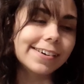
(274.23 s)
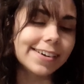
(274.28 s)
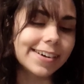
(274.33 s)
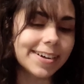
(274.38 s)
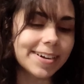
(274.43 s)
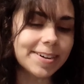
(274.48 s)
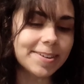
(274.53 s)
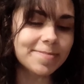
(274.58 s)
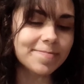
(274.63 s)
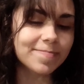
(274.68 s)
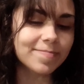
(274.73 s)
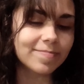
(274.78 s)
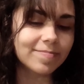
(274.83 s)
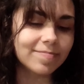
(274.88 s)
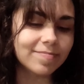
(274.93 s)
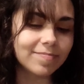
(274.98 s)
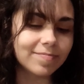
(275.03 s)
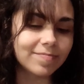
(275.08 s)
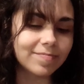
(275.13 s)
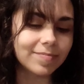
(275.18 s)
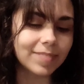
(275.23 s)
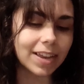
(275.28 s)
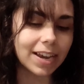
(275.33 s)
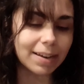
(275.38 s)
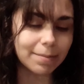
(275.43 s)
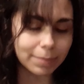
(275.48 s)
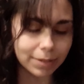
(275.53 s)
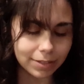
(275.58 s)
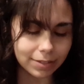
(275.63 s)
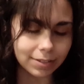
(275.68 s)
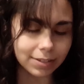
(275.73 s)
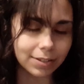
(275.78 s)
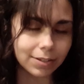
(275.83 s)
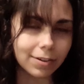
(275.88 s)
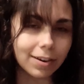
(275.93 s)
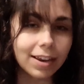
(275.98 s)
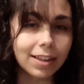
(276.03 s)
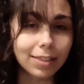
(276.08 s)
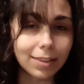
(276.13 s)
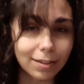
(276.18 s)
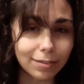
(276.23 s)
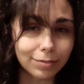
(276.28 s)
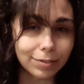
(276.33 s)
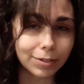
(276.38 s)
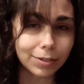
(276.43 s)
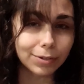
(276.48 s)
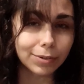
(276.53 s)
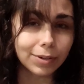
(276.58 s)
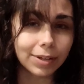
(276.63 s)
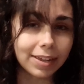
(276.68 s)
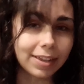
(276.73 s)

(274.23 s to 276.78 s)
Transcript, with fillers: Um, and I miss you and I love you.